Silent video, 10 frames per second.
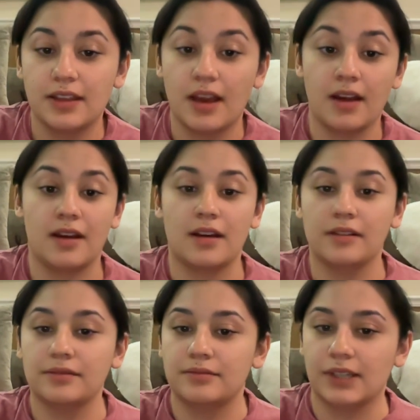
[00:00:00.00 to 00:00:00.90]

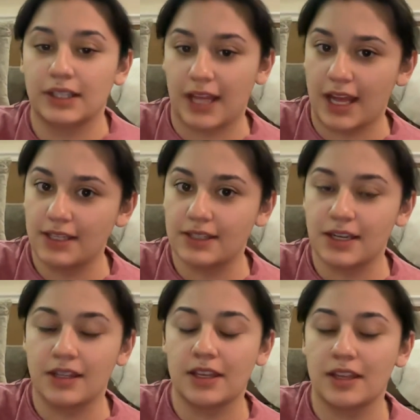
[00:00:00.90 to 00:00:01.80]
The last
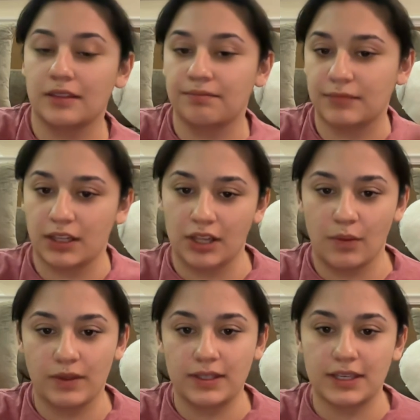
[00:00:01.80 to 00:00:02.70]
and then the
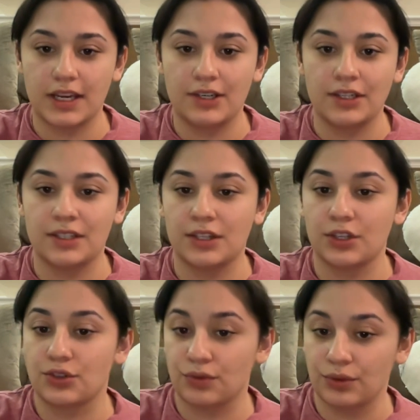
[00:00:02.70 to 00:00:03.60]
lowest stage is the
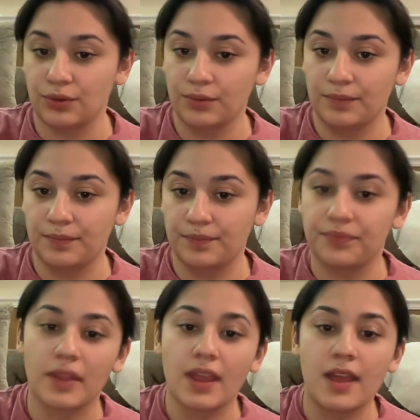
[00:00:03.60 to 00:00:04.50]
true.
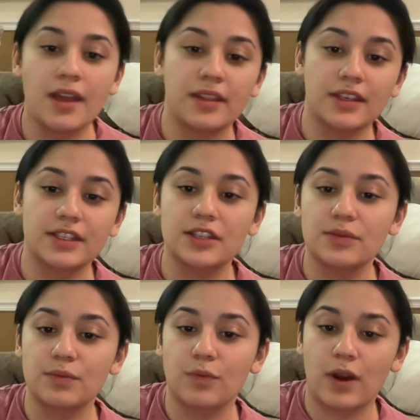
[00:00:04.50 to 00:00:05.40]
This is
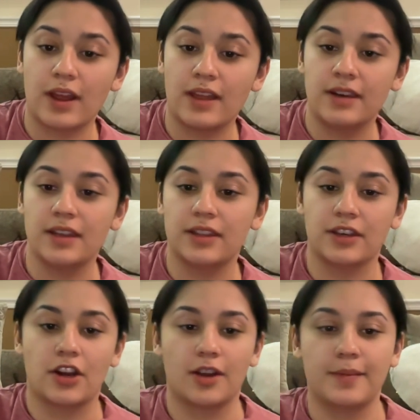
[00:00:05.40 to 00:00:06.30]
when the
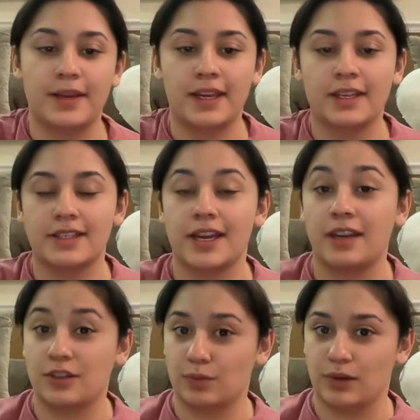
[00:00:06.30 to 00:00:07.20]
economy is at
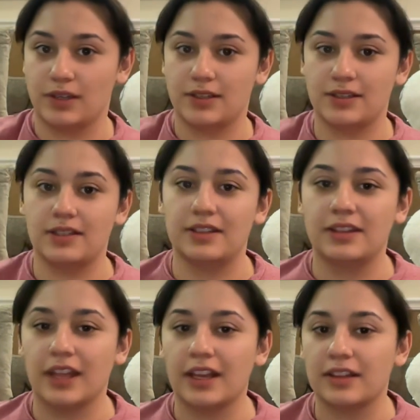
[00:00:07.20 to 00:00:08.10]
its worst.
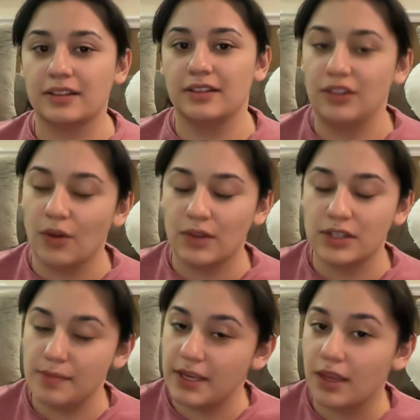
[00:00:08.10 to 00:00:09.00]
Like, no
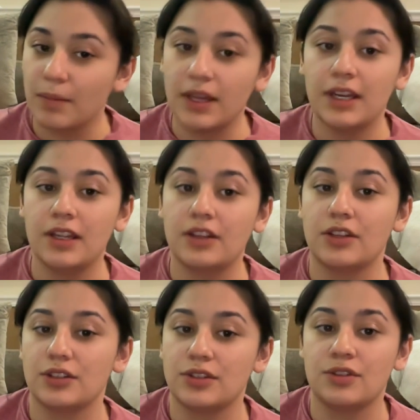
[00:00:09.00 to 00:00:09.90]
one's making money,
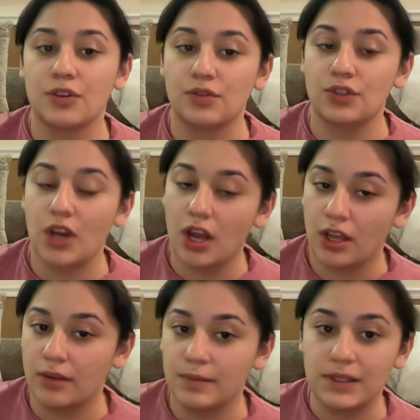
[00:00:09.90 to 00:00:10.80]
there's no
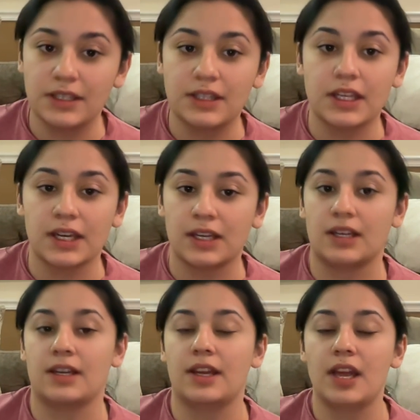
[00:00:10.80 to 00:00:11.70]
jobs, the
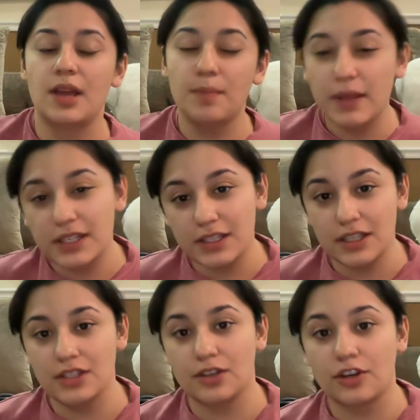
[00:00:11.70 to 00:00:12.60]

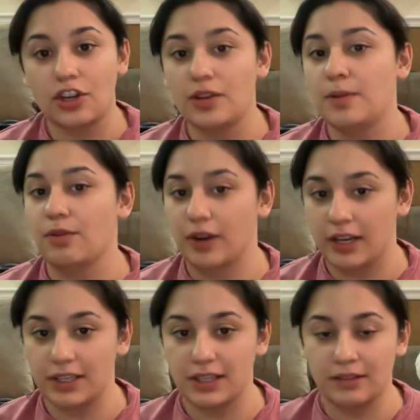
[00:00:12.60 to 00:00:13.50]
businesses are going to be
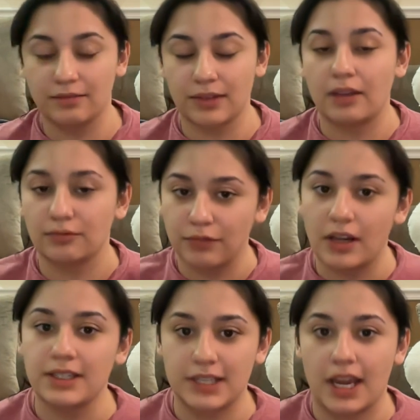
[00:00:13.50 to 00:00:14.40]

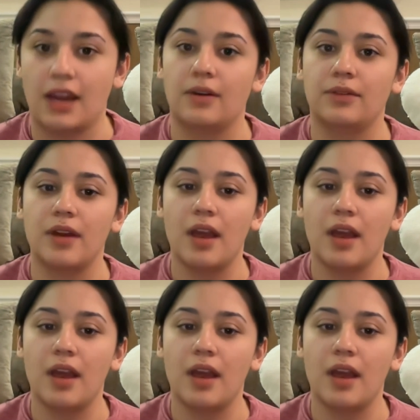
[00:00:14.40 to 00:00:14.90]
run down,